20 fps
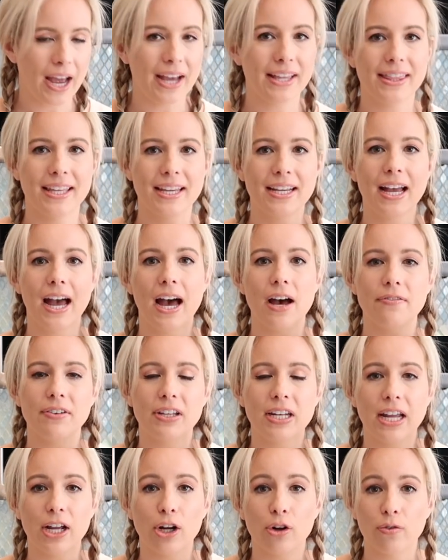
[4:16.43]
I think
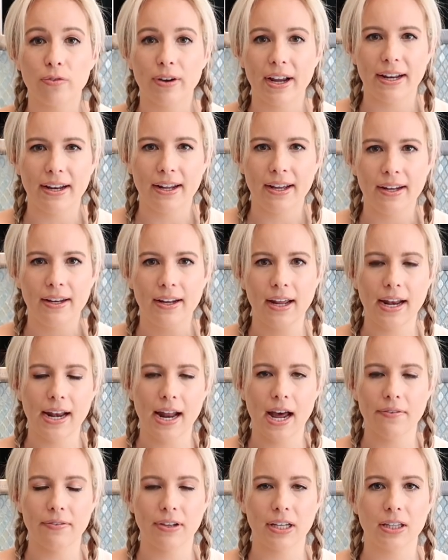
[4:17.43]
having it grated and
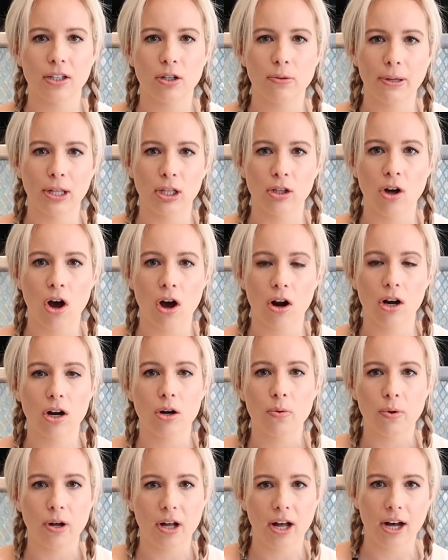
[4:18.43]
having it a little bit
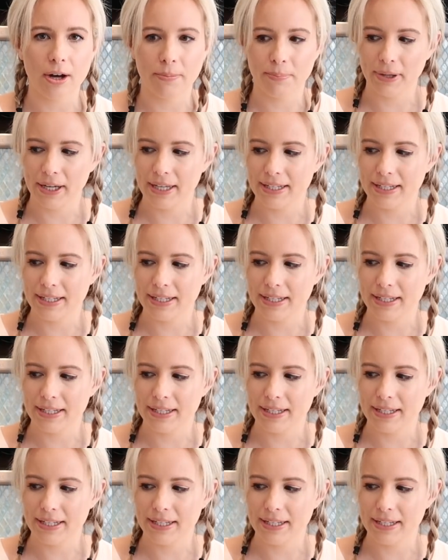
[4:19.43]
longer will help